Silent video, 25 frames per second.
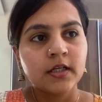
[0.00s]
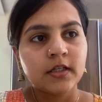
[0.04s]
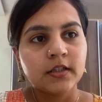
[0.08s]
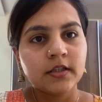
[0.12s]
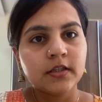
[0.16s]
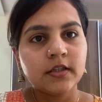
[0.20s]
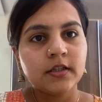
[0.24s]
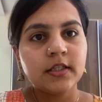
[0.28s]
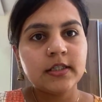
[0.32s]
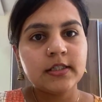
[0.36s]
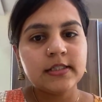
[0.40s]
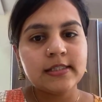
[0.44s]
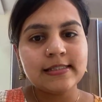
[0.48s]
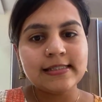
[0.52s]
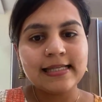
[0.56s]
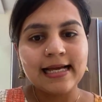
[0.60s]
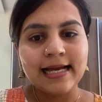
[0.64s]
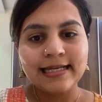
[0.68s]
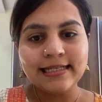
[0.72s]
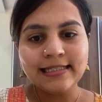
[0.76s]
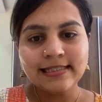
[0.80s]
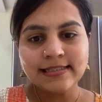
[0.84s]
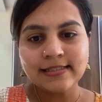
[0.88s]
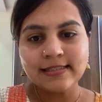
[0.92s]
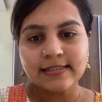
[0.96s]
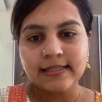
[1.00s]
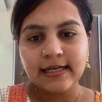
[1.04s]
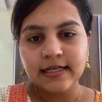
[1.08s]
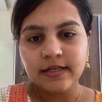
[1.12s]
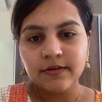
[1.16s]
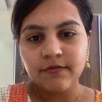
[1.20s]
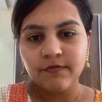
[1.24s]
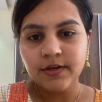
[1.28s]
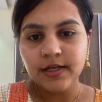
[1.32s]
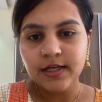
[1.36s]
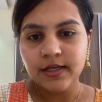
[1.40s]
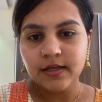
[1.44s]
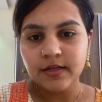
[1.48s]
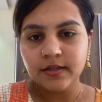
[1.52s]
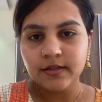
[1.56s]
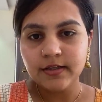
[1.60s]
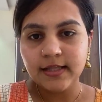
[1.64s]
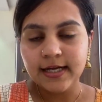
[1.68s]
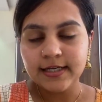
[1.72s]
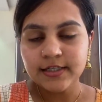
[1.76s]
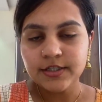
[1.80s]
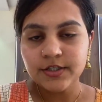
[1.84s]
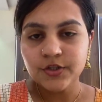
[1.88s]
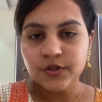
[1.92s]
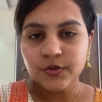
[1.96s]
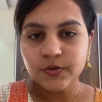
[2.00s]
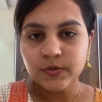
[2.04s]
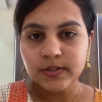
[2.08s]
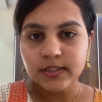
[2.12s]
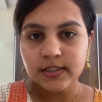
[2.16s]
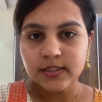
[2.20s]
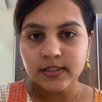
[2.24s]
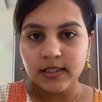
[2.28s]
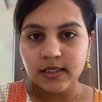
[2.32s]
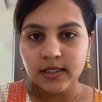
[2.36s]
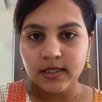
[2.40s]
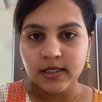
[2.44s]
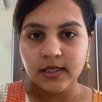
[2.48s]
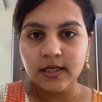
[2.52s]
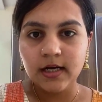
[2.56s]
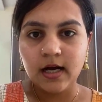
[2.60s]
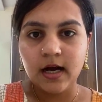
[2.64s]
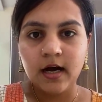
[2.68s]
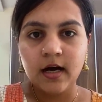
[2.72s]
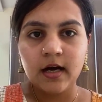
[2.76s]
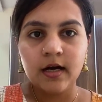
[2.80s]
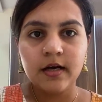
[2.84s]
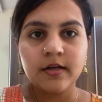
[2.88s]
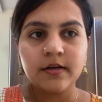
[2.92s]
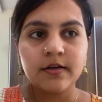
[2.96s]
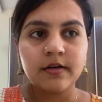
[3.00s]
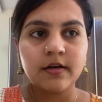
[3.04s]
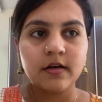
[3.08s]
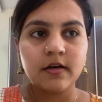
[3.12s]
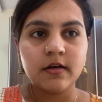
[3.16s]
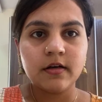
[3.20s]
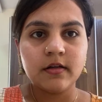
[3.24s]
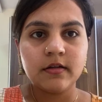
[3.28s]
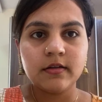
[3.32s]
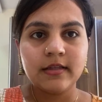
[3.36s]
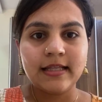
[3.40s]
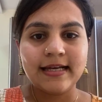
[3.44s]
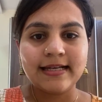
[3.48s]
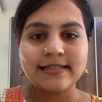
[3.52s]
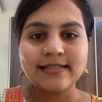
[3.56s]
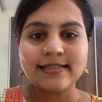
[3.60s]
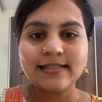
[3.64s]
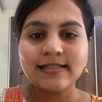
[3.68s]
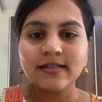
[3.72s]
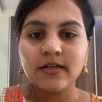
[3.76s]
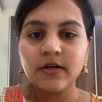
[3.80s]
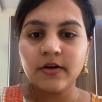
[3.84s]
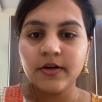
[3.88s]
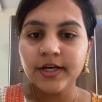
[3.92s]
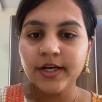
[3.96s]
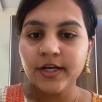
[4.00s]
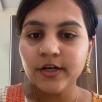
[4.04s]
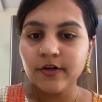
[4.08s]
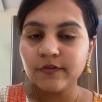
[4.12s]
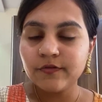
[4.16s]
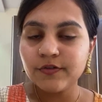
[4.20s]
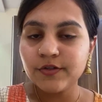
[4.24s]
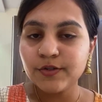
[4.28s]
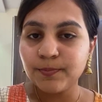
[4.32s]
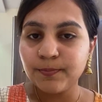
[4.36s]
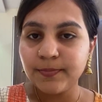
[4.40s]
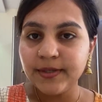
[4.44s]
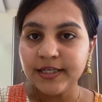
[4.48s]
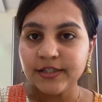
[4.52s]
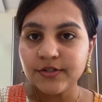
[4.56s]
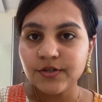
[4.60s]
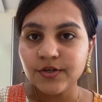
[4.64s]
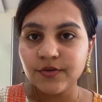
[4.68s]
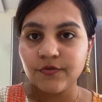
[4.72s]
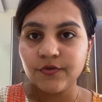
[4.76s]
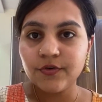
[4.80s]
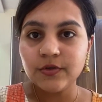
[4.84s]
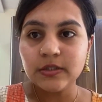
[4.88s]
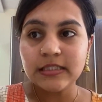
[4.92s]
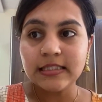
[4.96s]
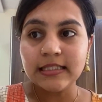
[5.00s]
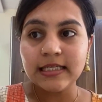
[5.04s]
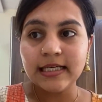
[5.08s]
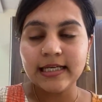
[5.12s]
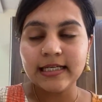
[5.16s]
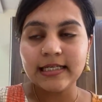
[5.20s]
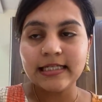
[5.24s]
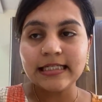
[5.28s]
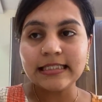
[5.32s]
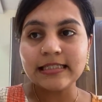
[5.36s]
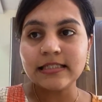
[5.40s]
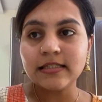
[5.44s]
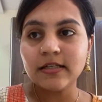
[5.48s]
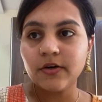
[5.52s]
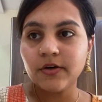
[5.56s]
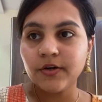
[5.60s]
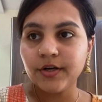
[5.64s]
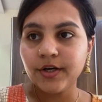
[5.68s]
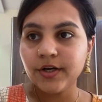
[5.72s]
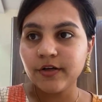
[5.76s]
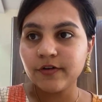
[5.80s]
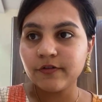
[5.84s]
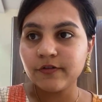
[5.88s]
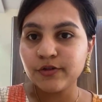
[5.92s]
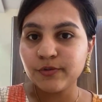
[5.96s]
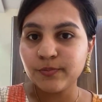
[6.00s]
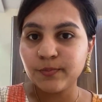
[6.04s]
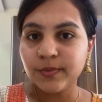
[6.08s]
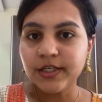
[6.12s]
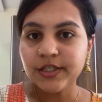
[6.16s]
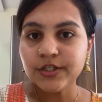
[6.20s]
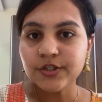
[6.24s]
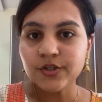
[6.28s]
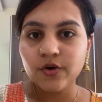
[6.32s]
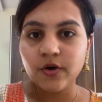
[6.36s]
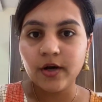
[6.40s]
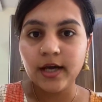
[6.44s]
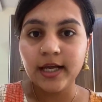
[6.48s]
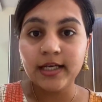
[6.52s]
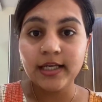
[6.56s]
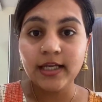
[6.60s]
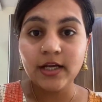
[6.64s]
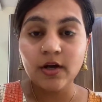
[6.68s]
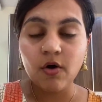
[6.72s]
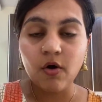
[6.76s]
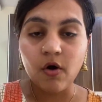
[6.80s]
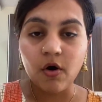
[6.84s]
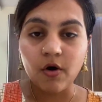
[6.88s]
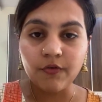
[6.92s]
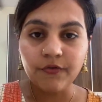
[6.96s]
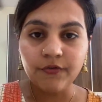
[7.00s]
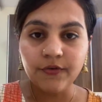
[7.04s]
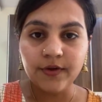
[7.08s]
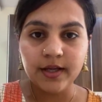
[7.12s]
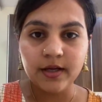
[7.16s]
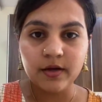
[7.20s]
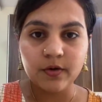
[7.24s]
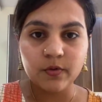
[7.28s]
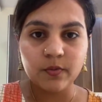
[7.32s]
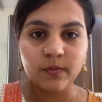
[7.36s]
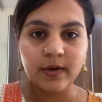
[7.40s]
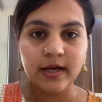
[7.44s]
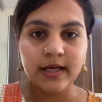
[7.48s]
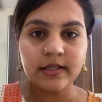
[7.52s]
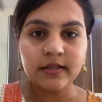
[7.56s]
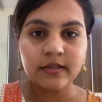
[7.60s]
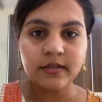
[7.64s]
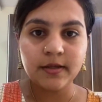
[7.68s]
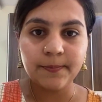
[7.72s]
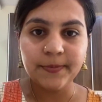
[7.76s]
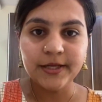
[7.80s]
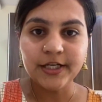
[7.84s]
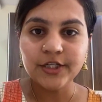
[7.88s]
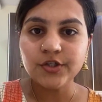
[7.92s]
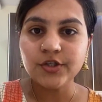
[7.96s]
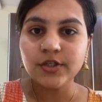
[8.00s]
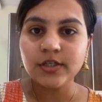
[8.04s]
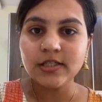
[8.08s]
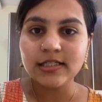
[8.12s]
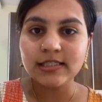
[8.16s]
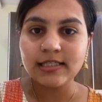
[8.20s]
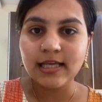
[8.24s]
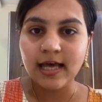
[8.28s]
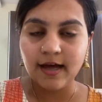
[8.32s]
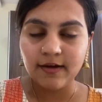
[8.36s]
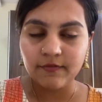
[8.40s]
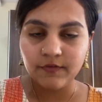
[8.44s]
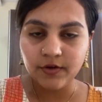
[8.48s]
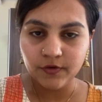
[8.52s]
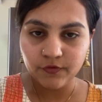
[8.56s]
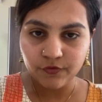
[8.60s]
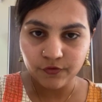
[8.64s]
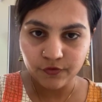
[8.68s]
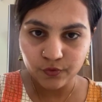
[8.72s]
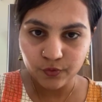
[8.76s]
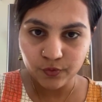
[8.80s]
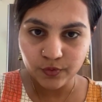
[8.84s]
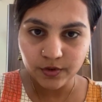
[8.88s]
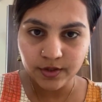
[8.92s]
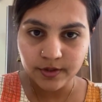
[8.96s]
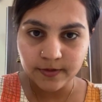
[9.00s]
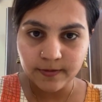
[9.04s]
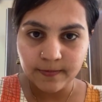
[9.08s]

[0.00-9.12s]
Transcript: the signs that you see are there is slurring of speech. If you see any slurring of speech or any coughing while the patient is having food,